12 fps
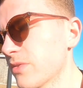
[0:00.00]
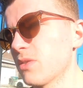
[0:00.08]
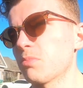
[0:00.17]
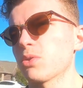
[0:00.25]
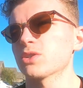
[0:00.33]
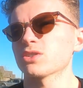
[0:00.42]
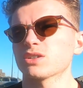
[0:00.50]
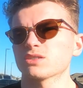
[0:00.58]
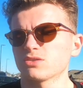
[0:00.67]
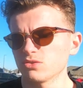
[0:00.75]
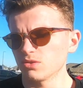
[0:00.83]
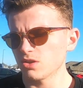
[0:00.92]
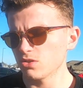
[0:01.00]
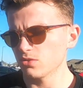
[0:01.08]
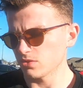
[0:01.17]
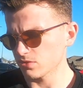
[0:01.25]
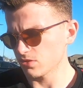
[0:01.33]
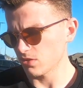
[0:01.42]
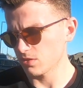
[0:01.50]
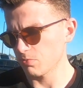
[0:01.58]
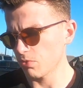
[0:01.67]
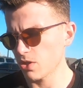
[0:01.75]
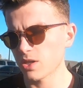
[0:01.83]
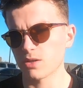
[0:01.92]
the pressure gets too low, it'll start
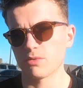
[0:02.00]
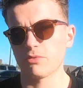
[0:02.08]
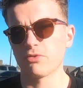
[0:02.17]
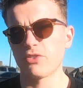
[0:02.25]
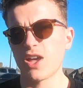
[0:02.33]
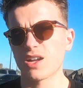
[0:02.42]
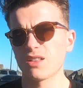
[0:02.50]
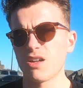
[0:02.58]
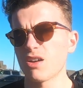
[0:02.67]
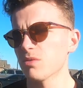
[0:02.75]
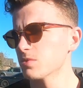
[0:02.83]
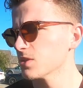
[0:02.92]
spraying fat globs.